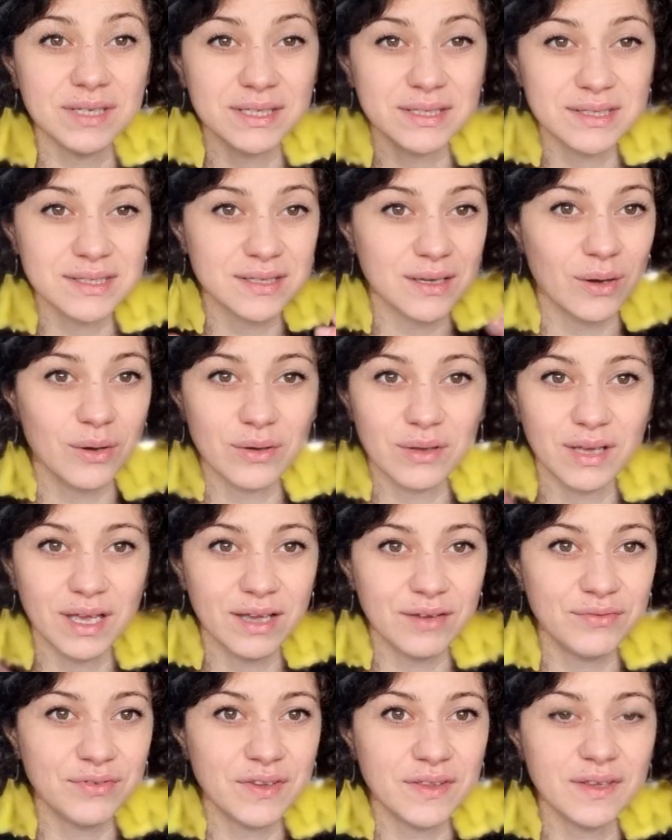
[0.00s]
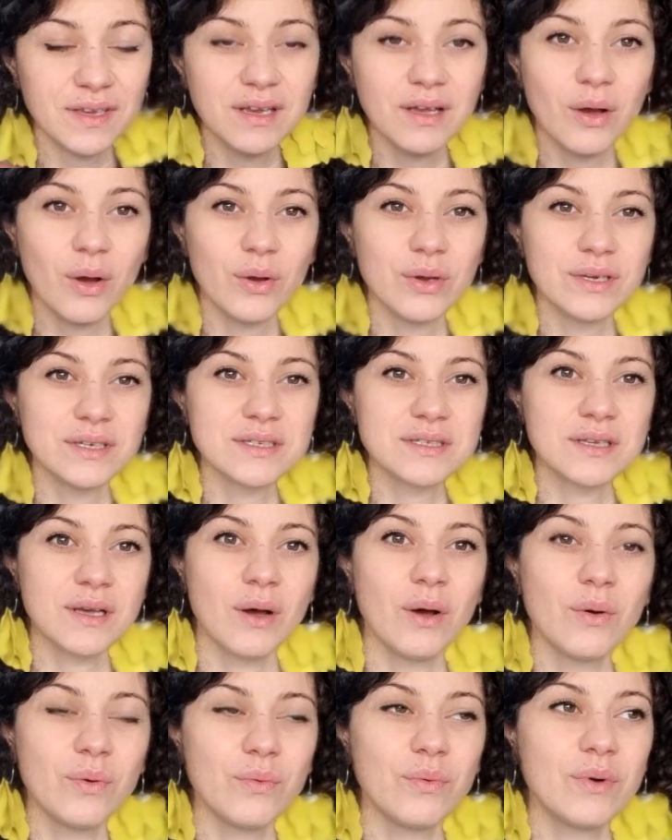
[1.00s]
It's everything going
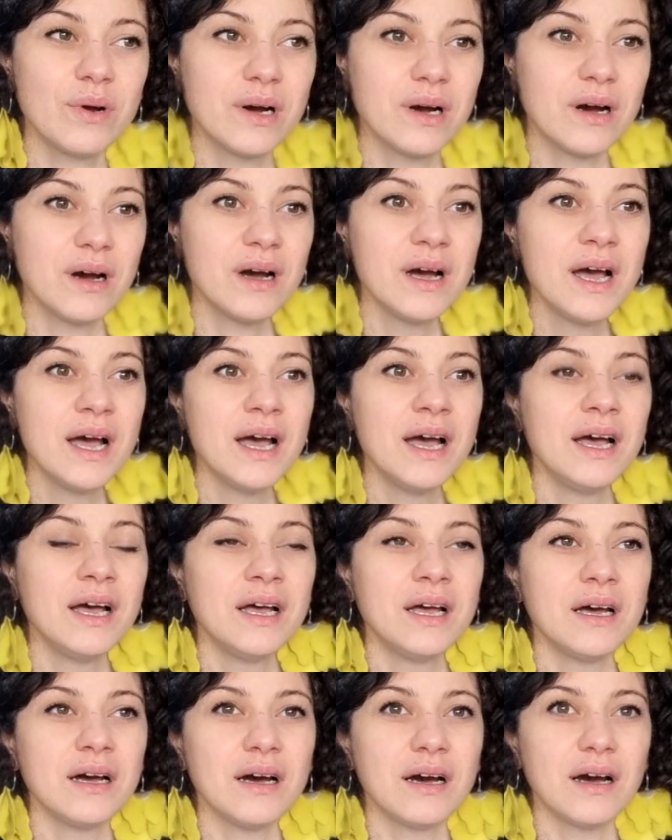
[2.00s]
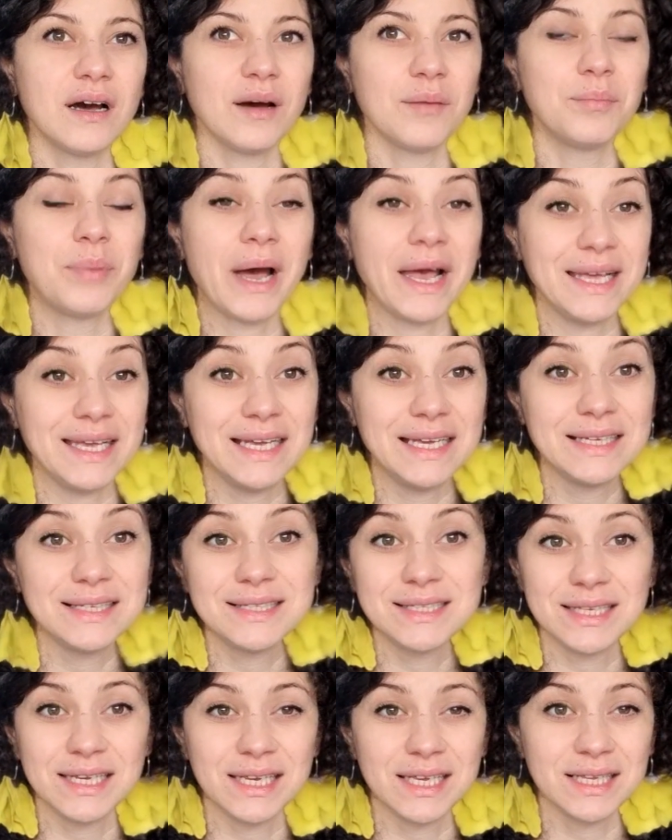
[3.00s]
so by
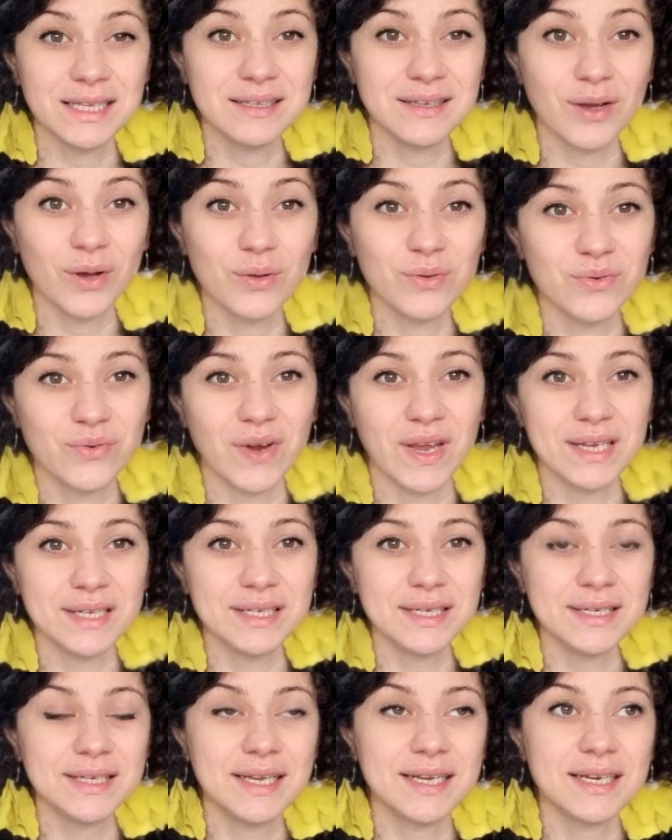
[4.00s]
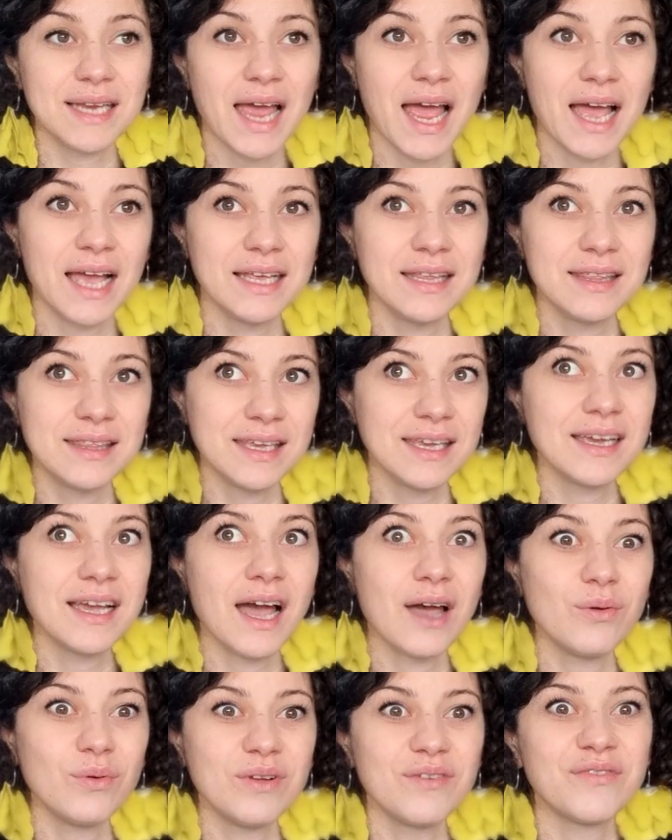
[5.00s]
instinct already that I think
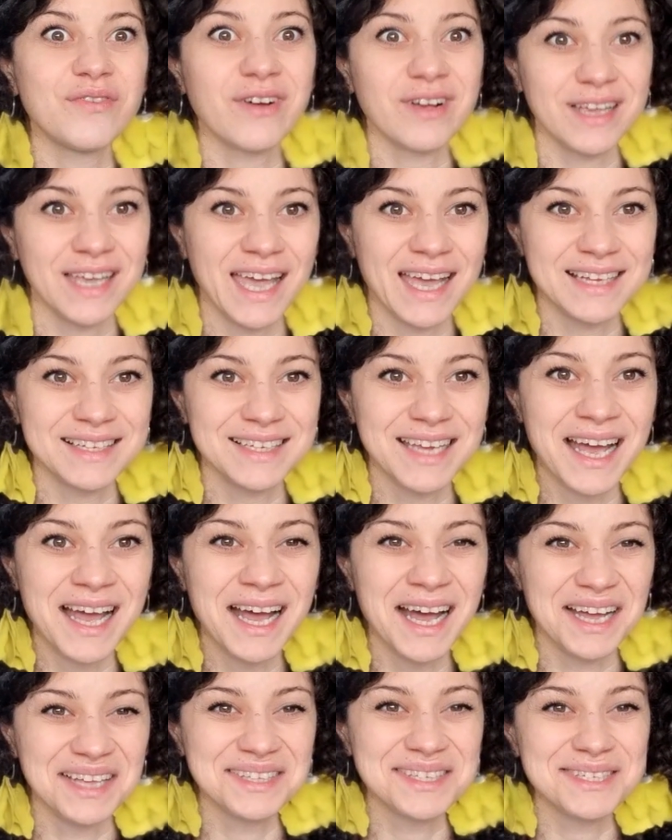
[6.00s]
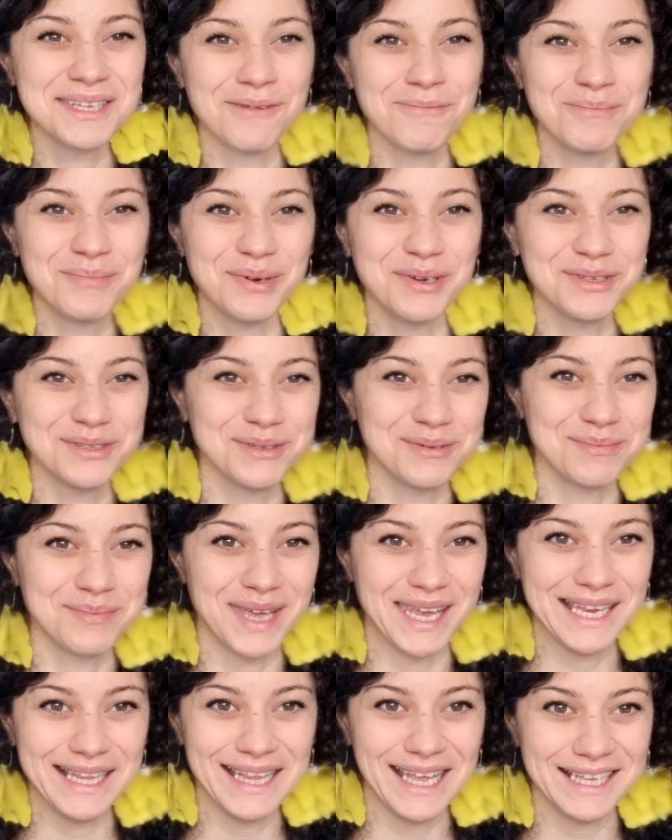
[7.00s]
I will forget at some point to
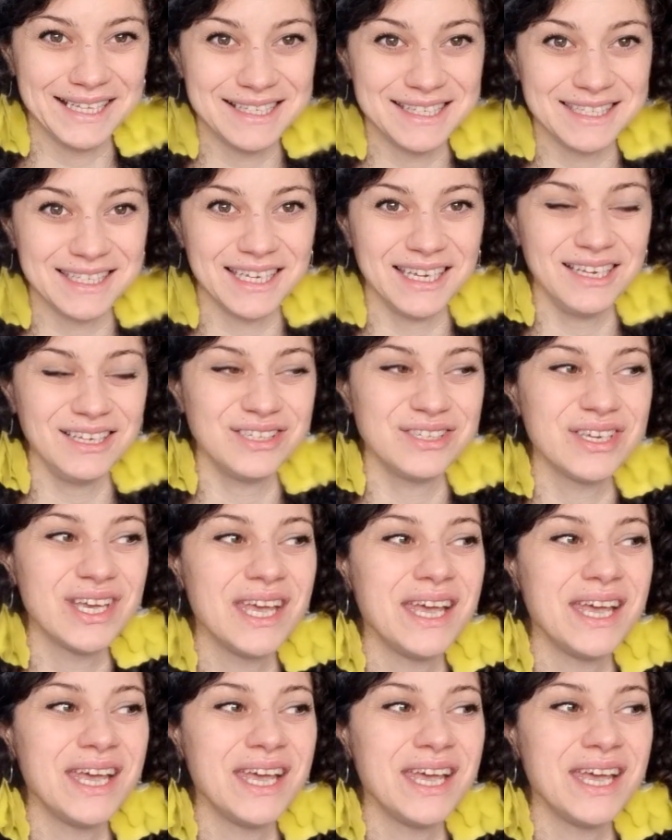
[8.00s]
make that stitch.